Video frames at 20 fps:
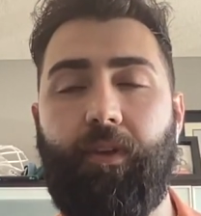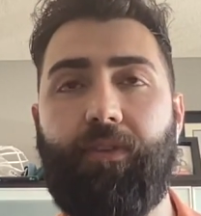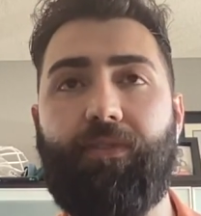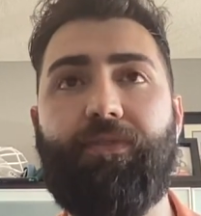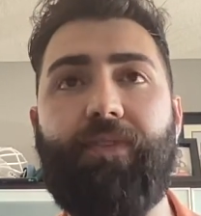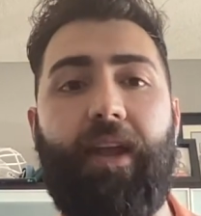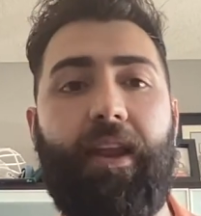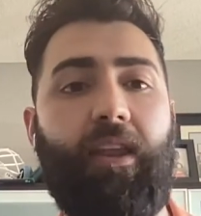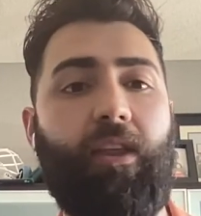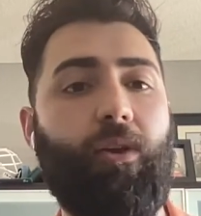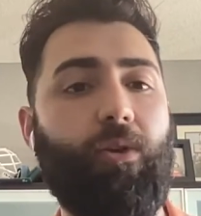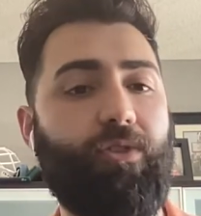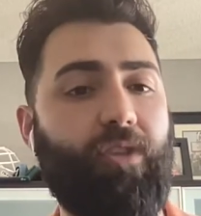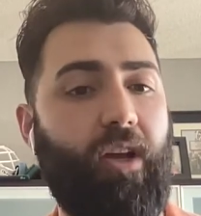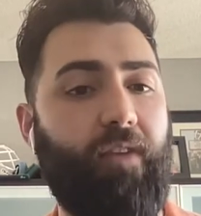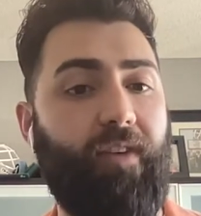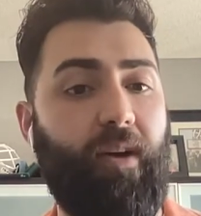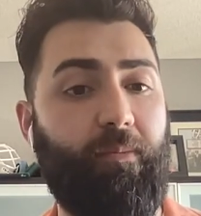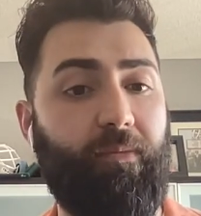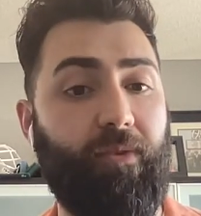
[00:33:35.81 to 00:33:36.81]
setting
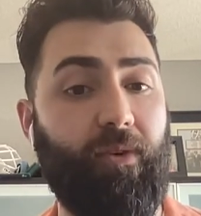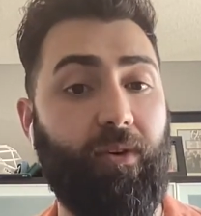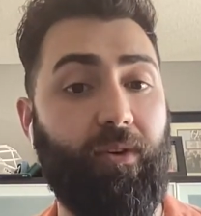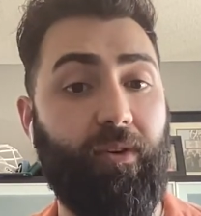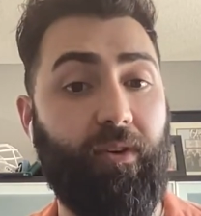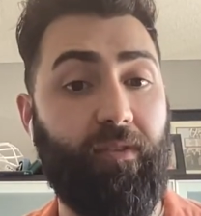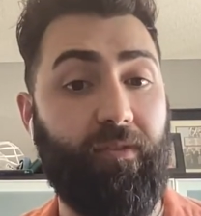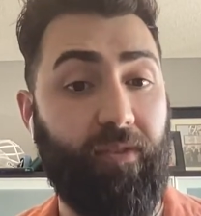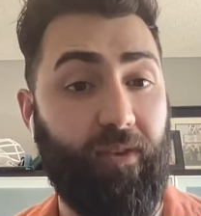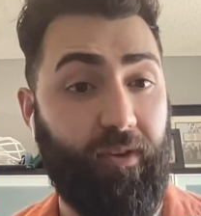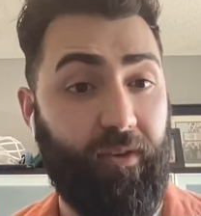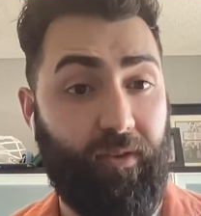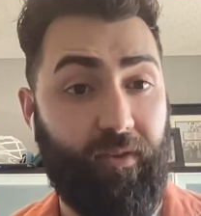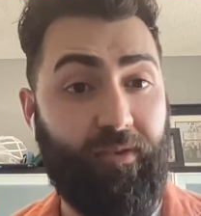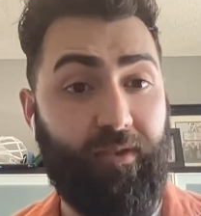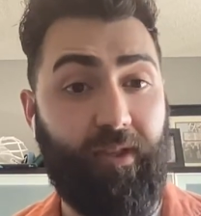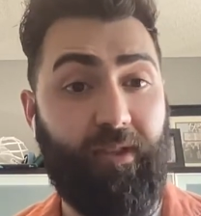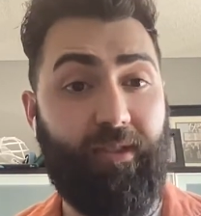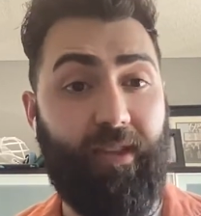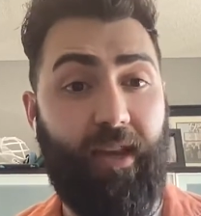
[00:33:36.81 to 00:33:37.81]
yourself up for
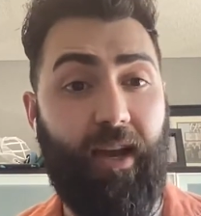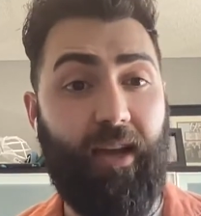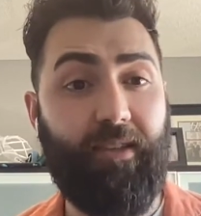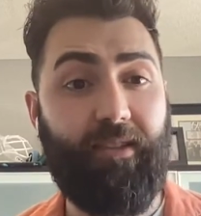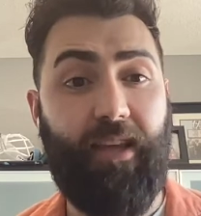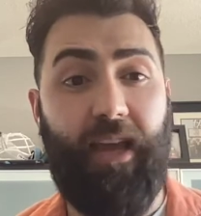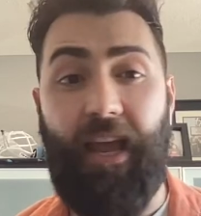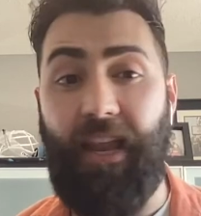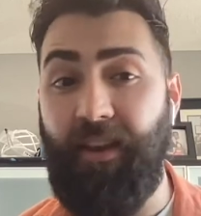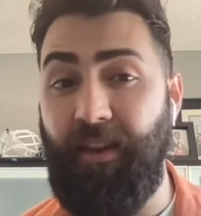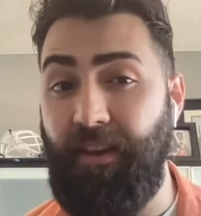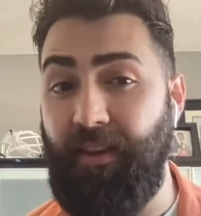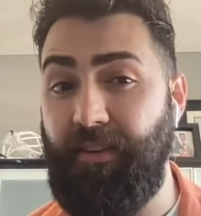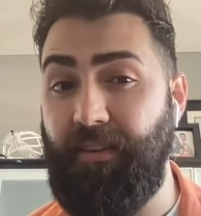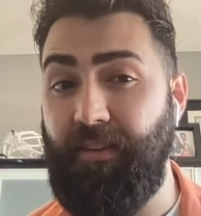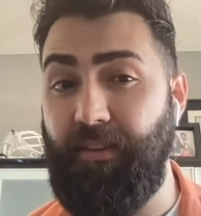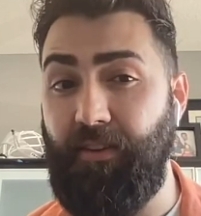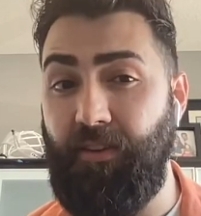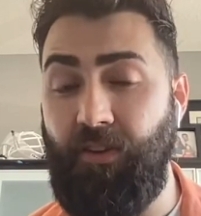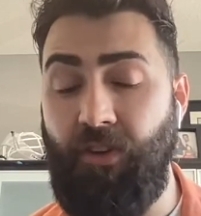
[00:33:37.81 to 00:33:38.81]
success
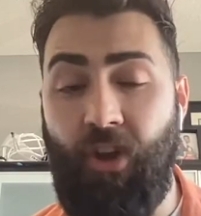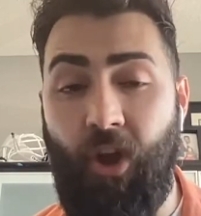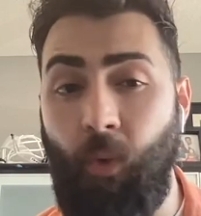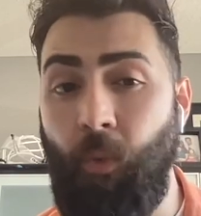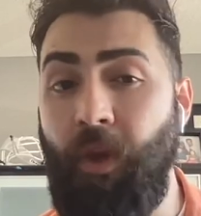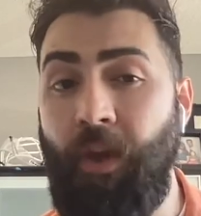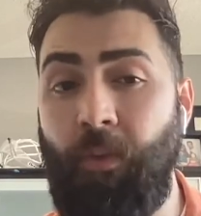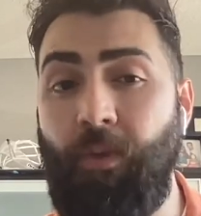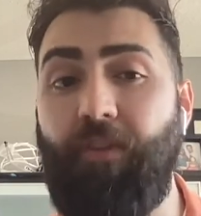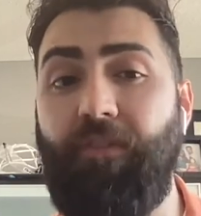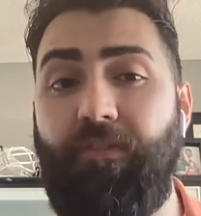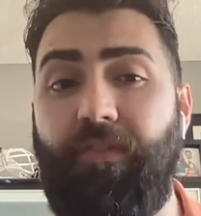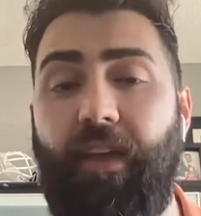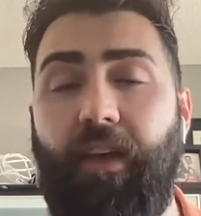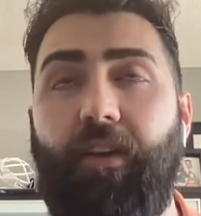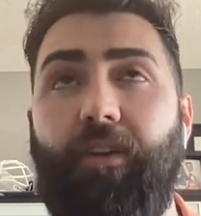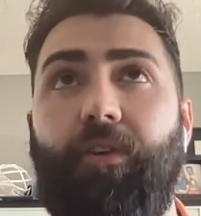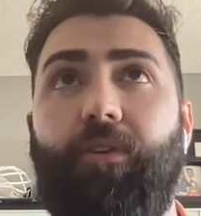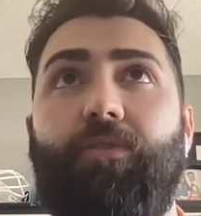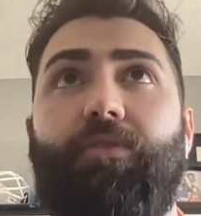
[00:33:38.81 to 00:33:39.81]
and knowing what
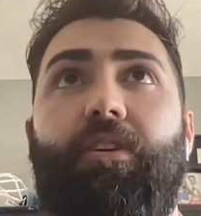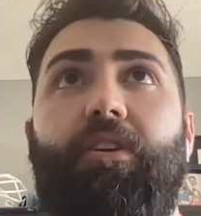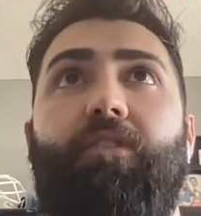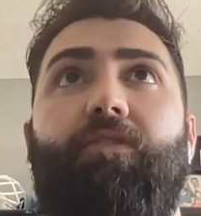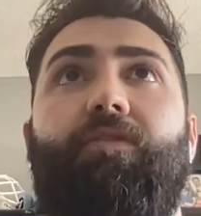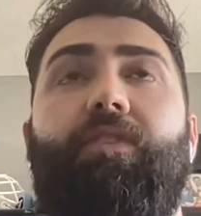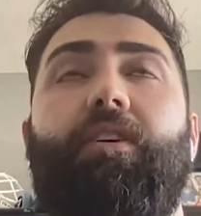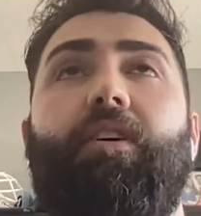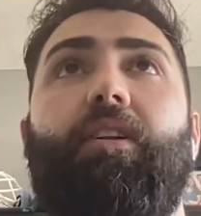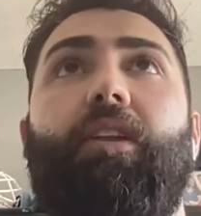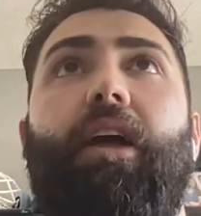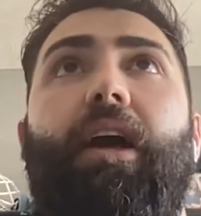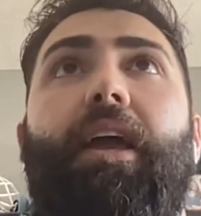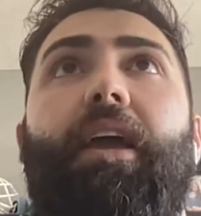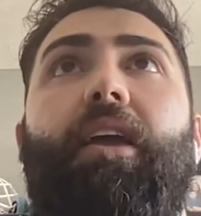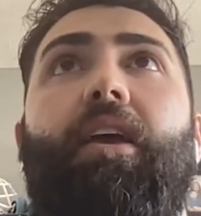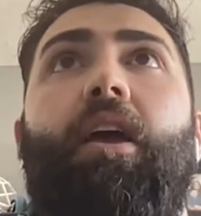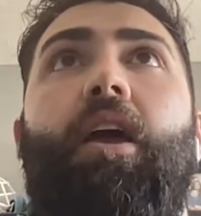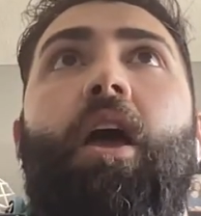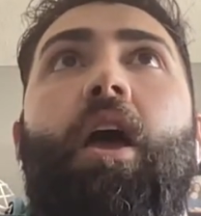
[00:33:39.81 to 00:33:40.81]
failure is going to feel
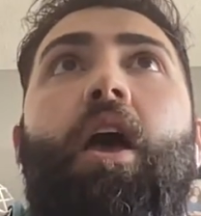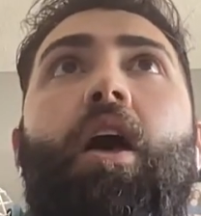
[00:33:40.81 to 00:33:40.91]
like.